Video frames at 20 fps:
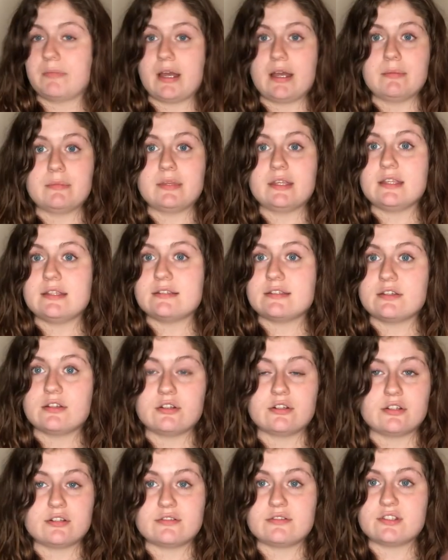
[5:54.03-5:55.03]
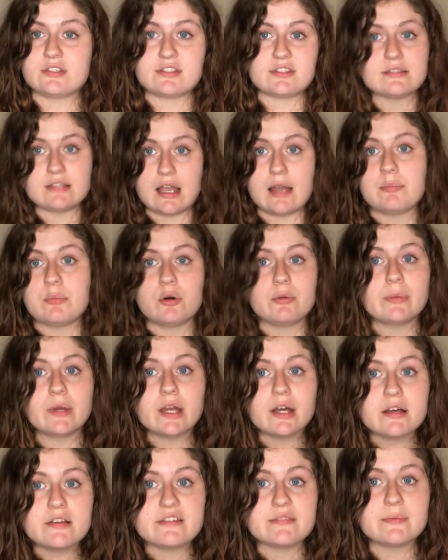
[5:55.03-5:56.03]
I'm easier to just snap on my
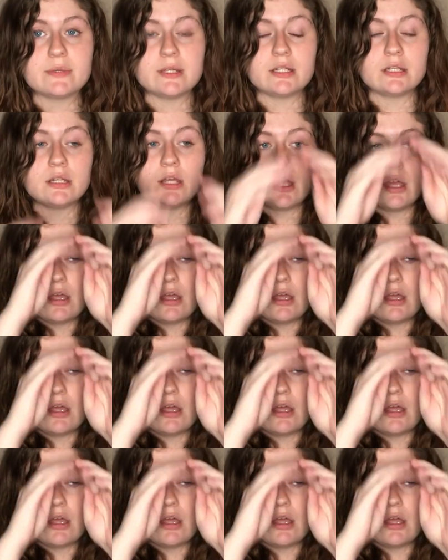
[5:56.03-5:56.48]
husband,